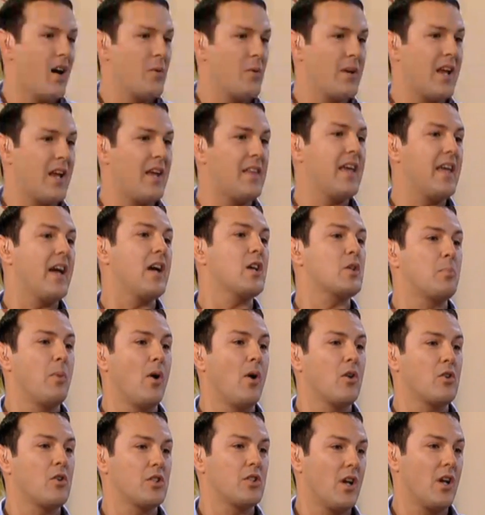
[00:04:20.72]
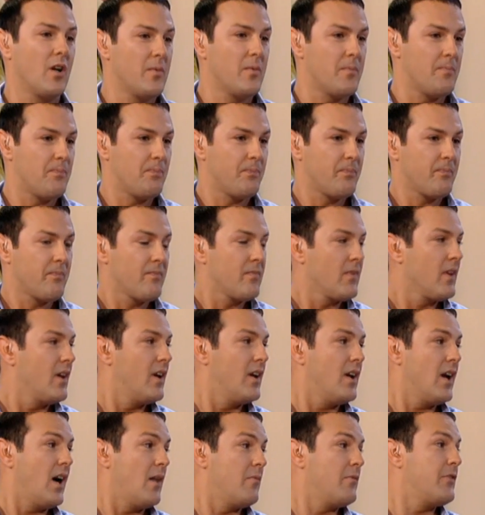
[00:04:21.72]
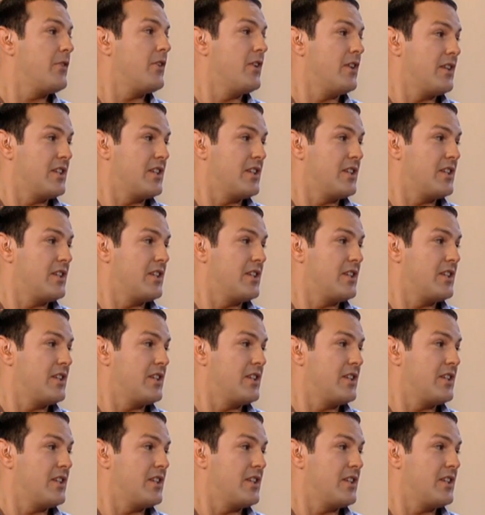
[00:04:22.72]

uh, we get the Xbox out. Uh, I'm